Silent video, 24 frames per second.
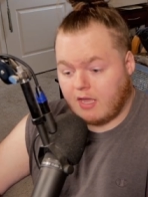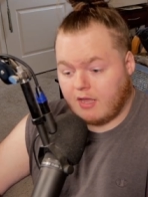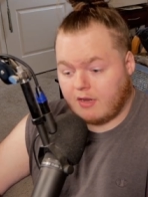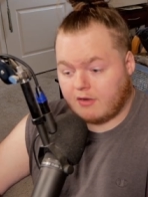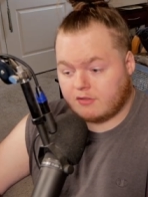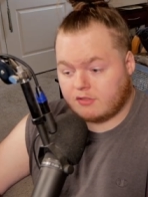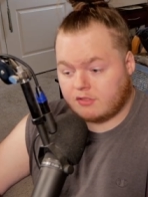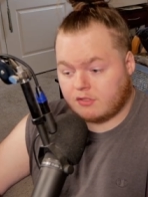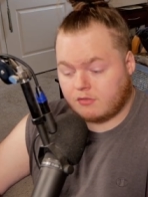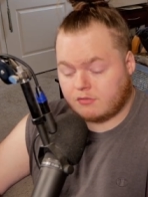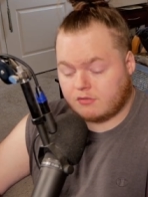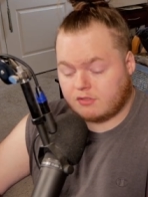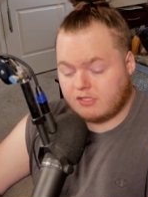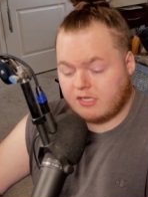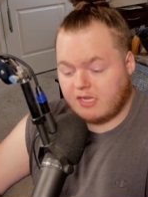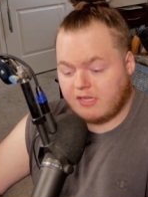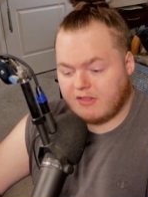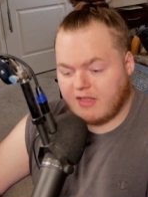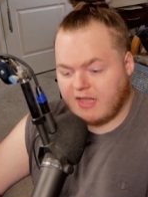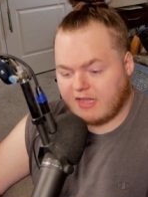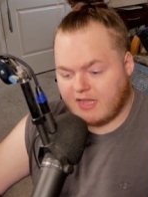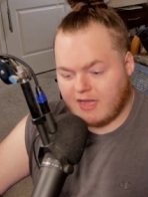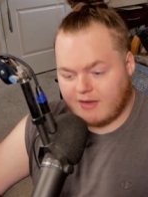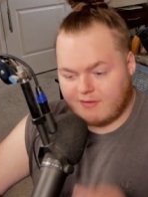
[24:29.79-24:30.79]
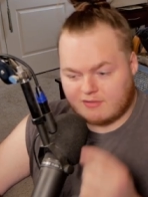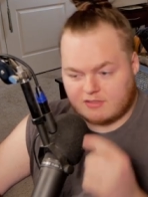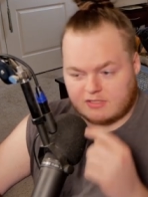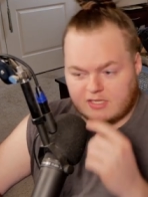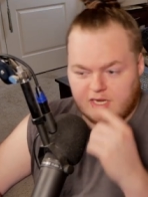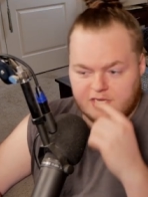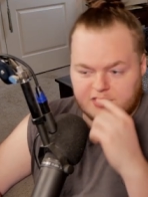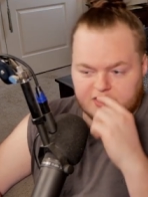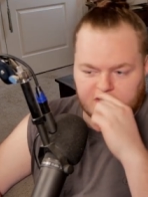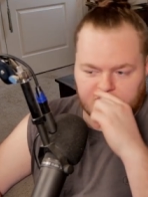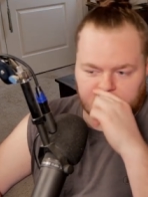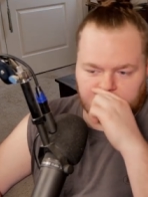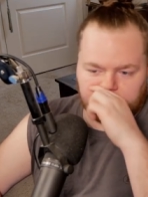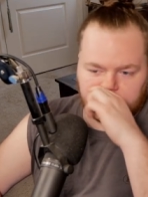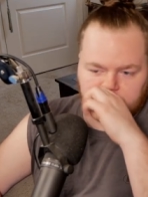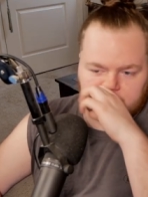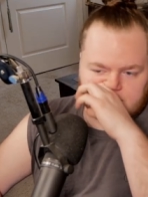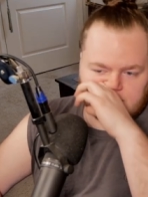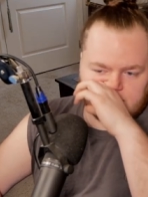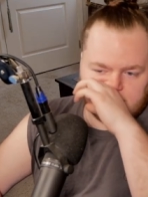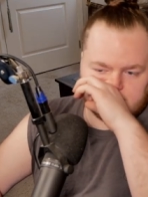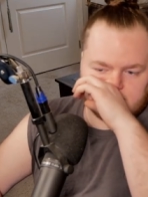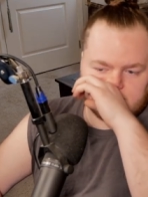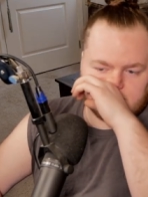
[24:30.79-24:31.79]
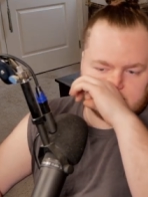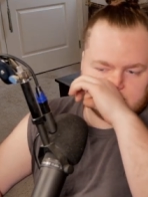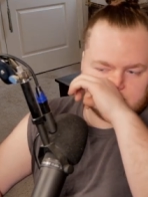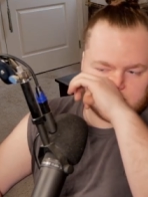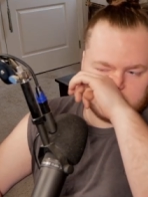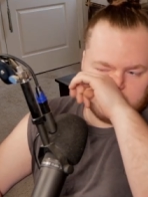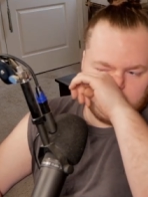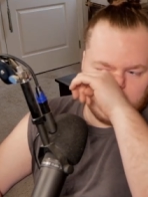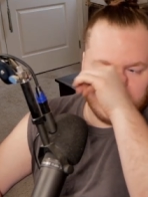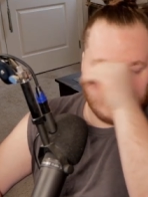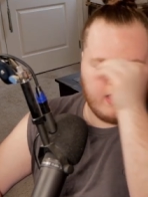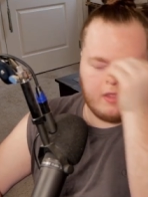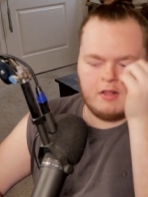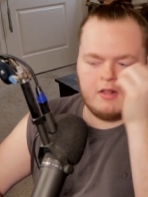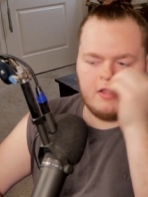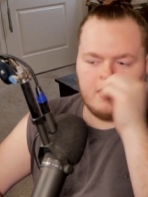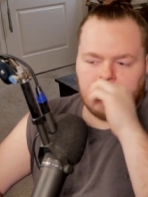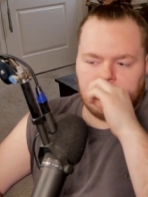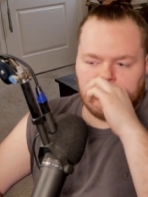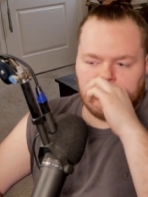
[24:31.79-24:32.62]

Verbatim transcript: And so seeing that conversation and them teasing us with that,